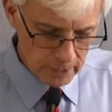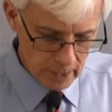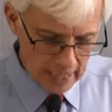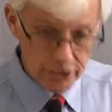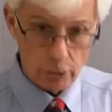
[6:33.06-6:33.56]

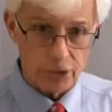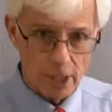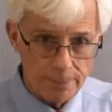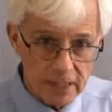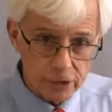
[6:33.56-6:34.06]
as though
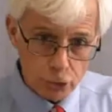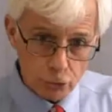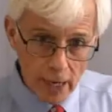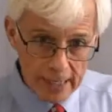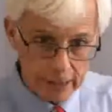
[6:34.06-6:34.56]
something
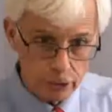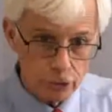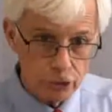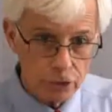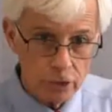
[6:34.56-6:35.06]

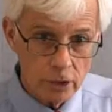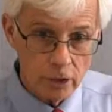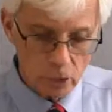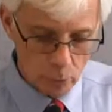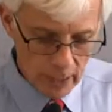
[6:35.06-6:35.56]
strange
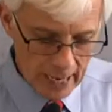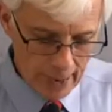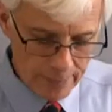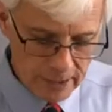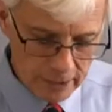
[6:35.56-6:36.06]
were
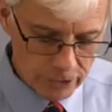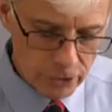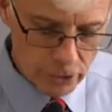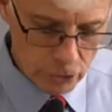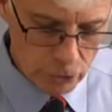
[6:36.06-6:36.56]
happening to
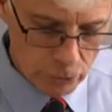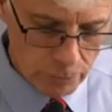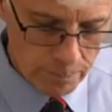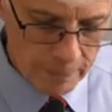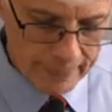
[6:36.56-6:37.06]
you.
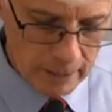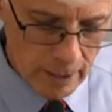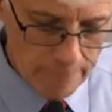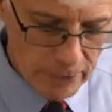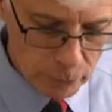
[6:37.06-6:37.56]

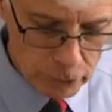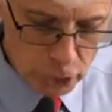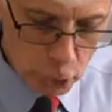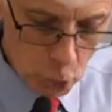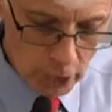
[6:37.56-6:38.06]
But
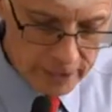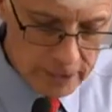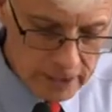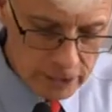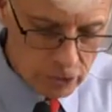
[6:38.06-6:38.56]

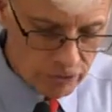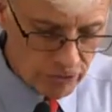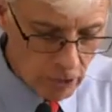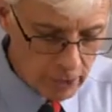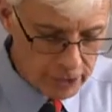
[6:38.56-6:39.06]
rejoice
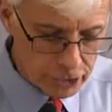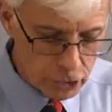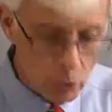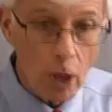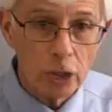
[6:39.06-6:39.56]
insofar as you are